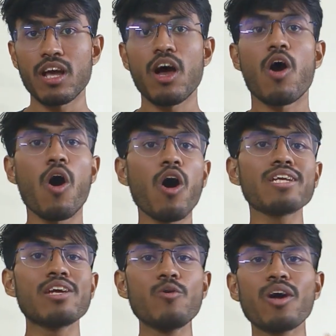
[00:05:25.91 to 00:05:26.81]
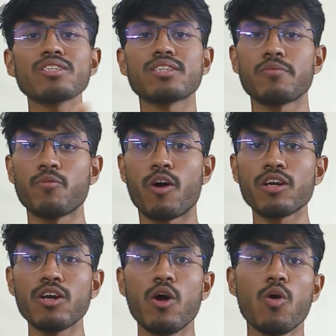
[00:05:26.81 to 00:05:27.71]
Or you are someone
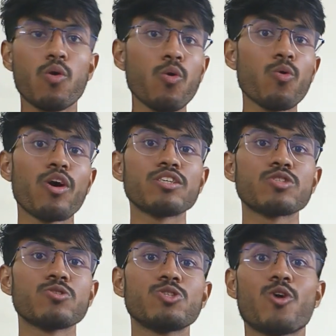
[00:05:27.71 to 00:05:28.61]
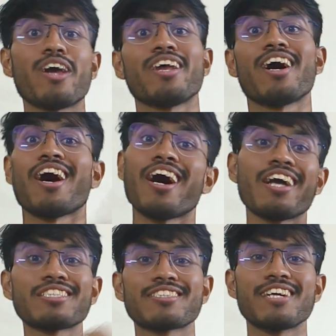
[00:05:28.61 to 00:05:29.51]
who wants to join a higher
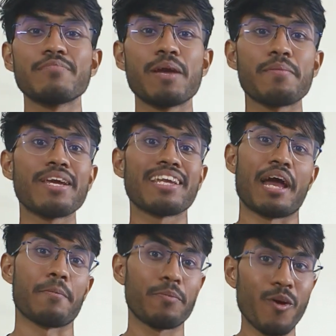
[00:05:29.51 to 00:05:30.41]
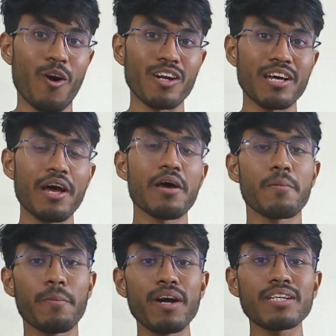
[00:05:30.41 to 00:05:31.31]
study, maybe abroad,
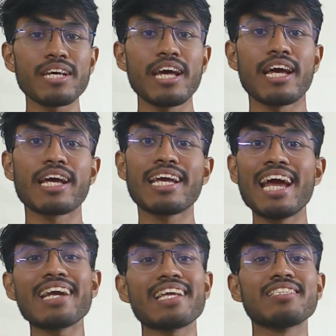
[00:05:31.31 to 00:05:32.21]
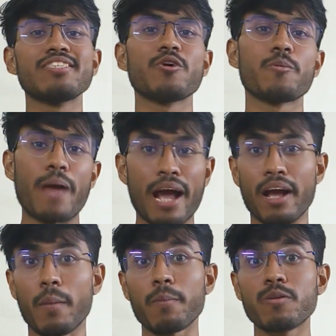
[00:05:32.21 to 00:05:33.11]
but GATE is your backup
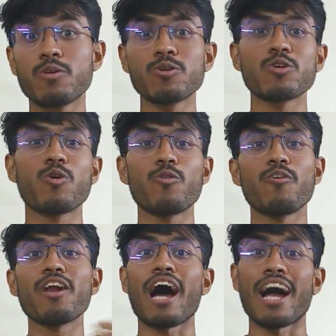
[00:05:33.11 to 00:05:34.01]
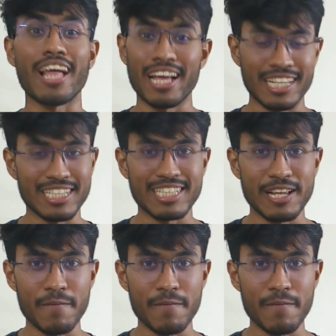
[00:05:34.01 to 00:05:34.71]
to go for IISc.